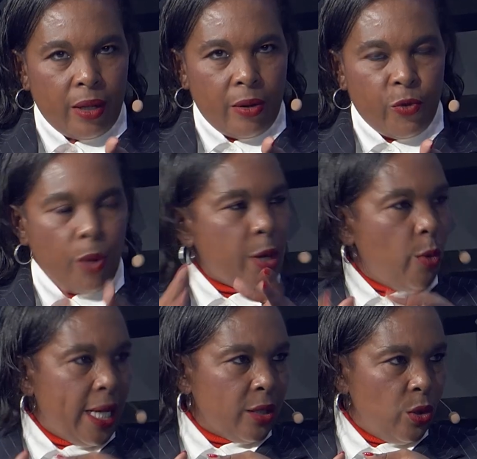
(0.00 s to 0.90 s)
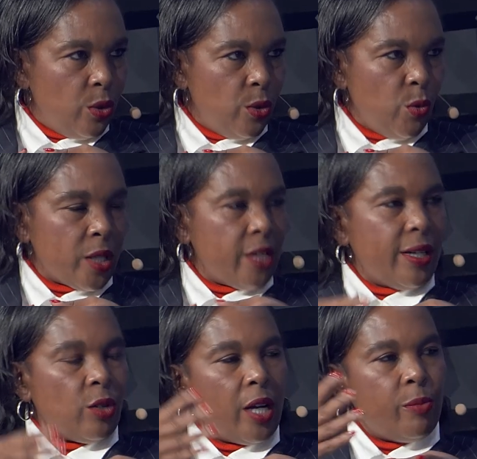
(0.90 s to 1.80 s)
from the word go, whatever
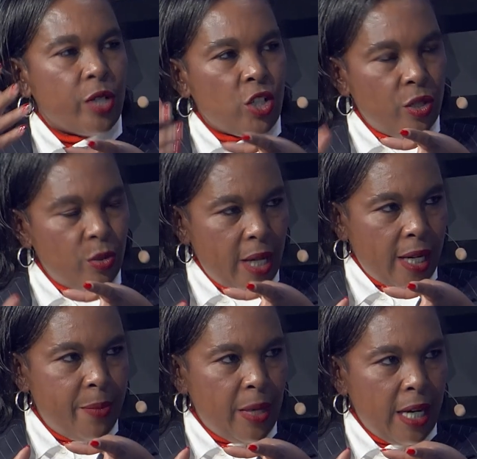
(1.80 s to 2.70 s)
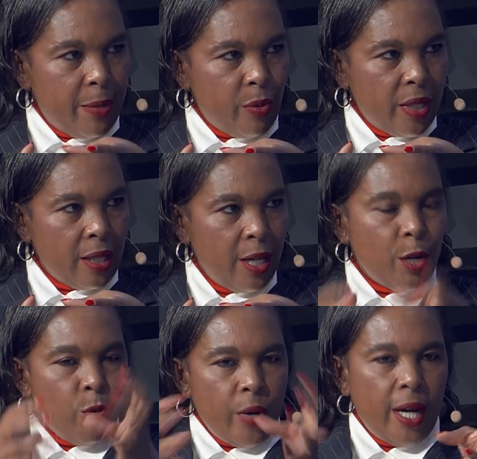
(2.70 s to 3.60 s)
collaborations we are coming up with,
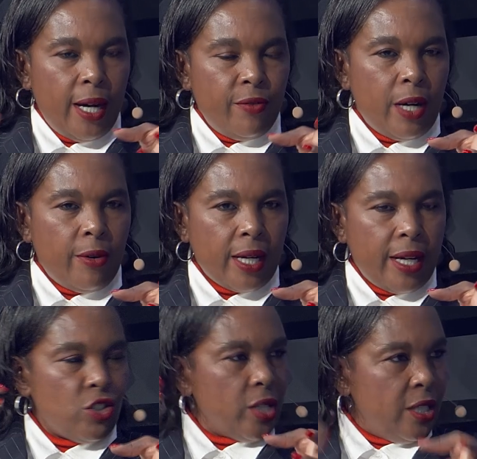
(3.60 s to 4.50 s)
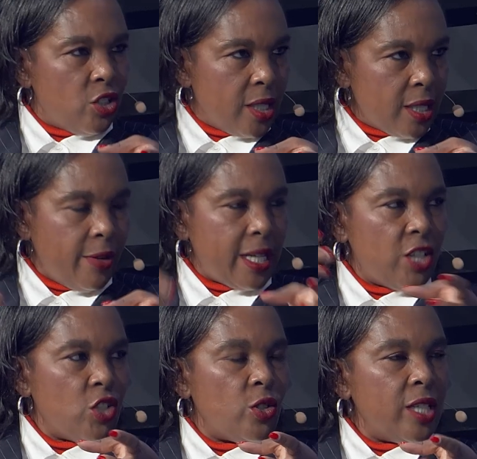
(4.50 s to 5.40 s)
we have our country interest, our
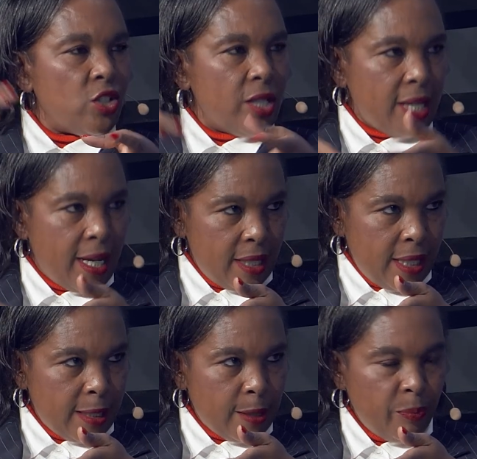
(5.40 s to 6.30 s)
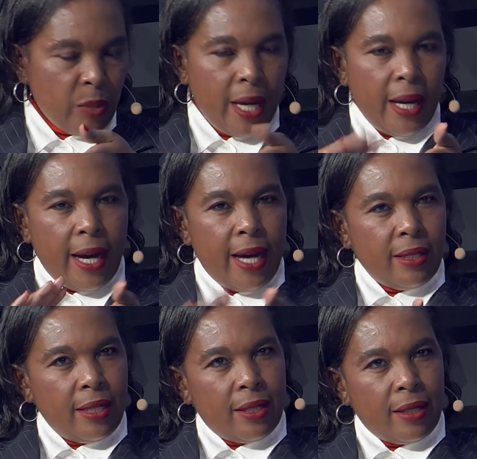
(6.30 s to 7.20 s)
national interest at heart. And
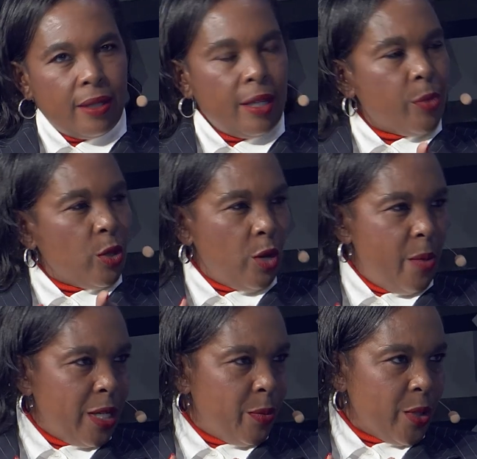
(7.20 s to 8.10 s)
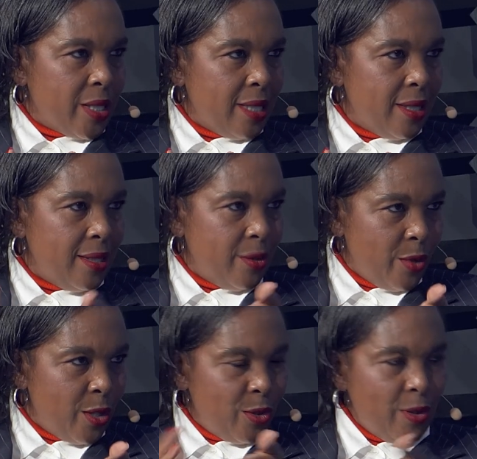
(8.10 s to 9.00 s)
yes, the procurement processes,
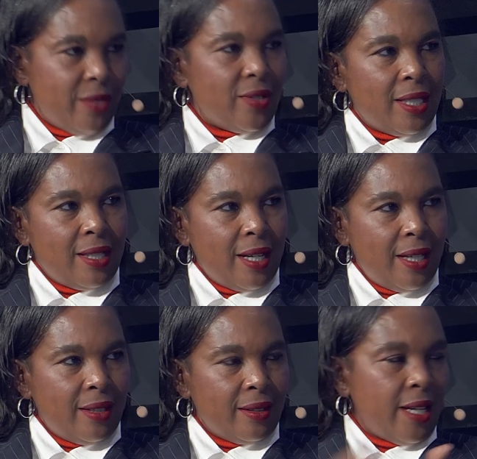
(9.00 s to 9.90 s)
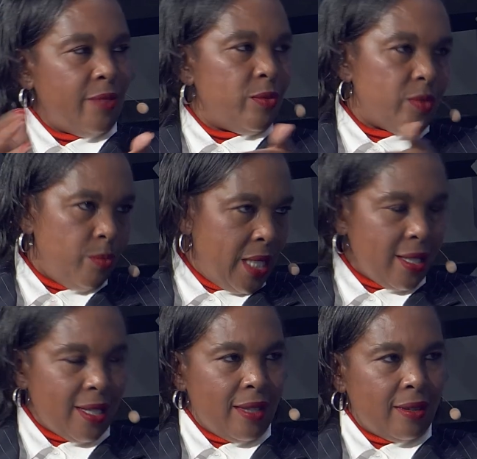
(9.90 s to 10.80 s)
you have said they have been
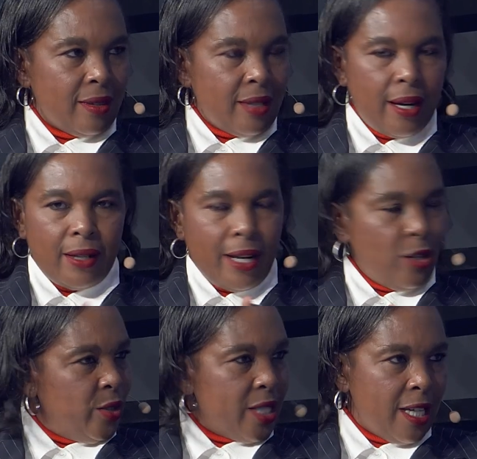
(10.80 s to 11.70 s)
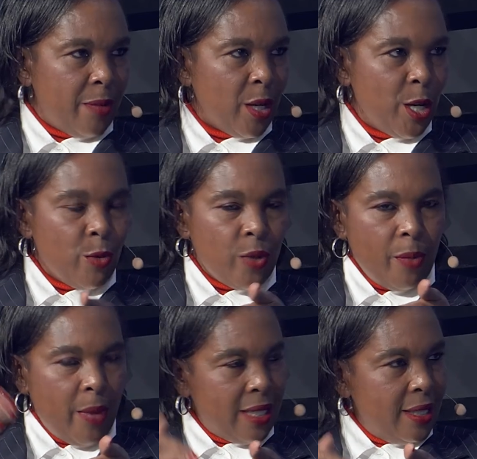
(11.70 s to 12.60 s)
taking a long time. With
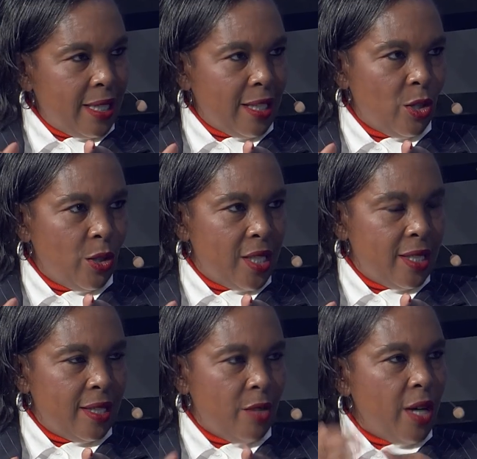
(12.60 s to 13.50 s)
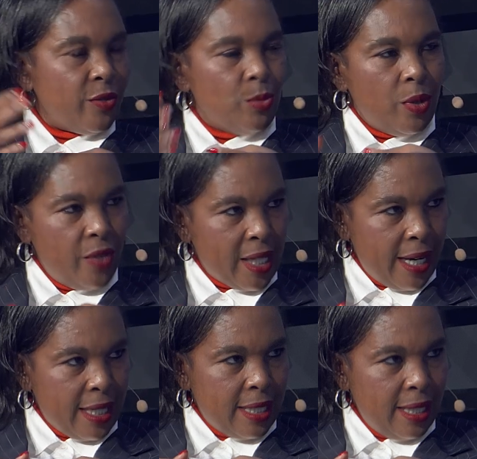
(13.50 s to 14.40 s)
emerging technologies, then we have to be very
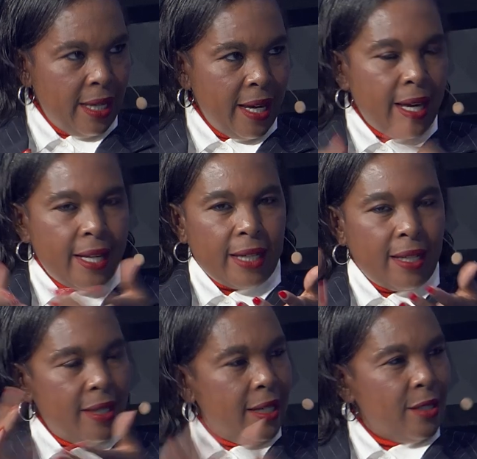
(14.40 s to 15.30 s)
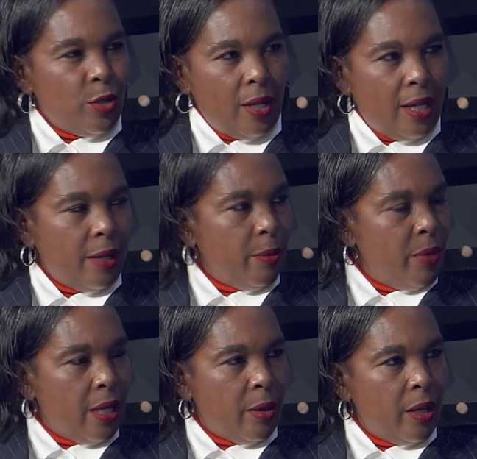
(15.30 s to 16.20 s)
agile. And again, that is where
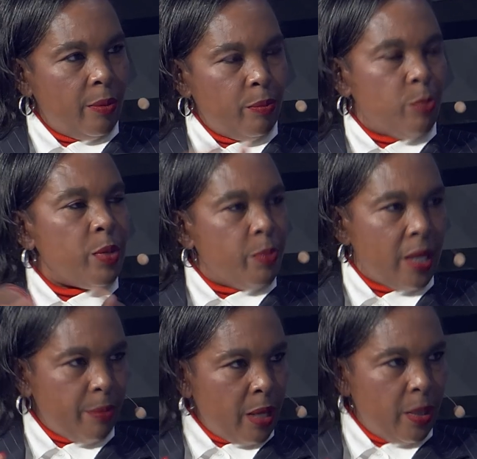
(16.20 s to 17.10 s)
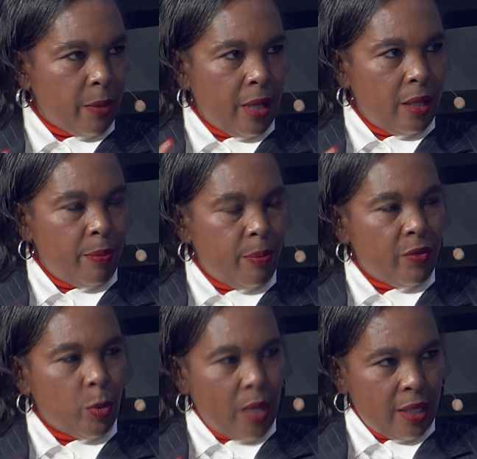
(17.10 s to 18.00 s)
PPP,
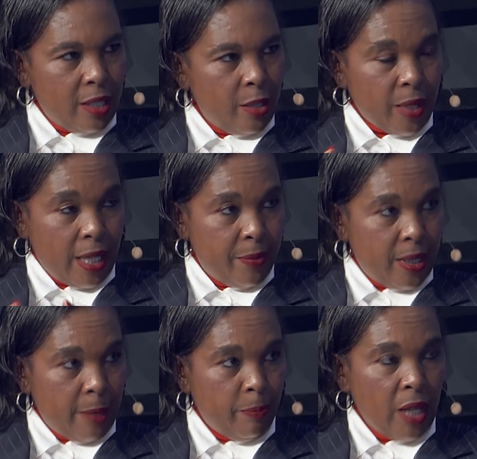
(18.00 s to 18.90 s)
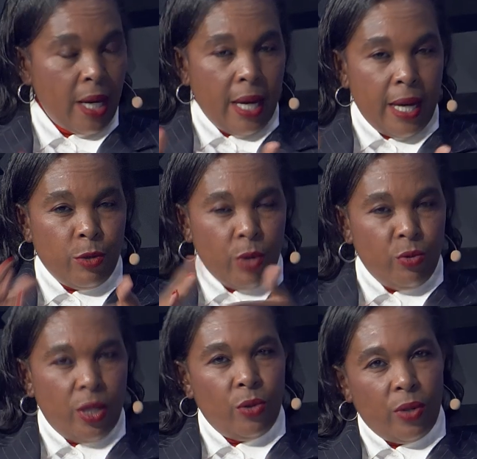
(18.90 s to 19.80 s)
public-private partnerships, comes in. And when
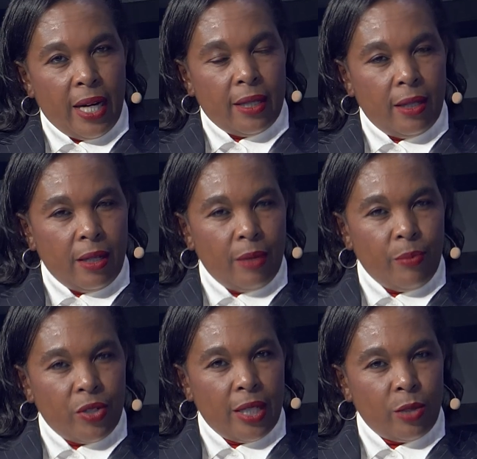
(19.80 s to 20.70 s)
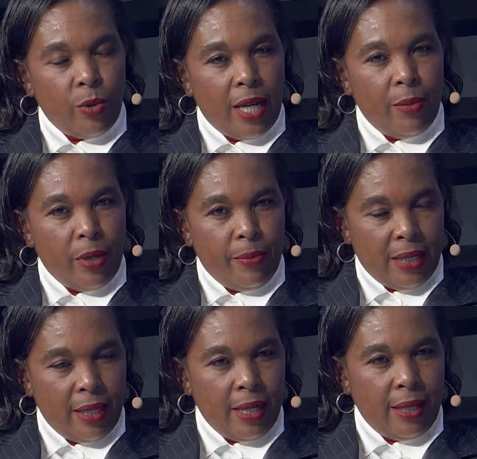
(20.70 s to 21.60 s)
we look at the projects we are
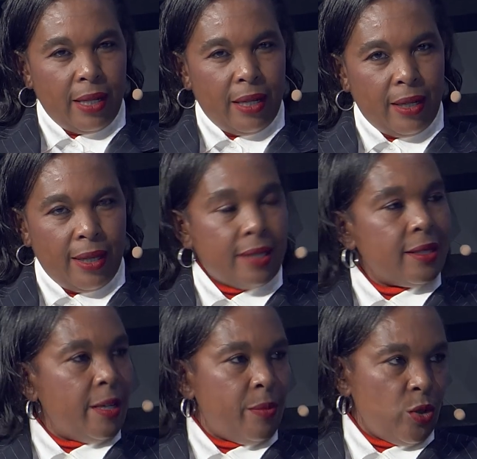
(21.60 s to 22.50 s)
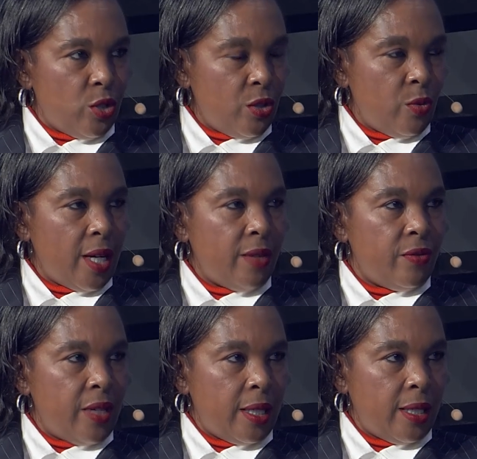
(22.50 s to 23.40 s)
implementing in Kenya, that is the approach we have
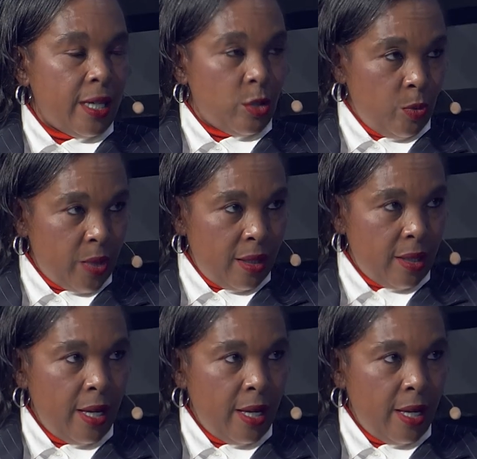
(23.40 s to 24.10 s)
adopted.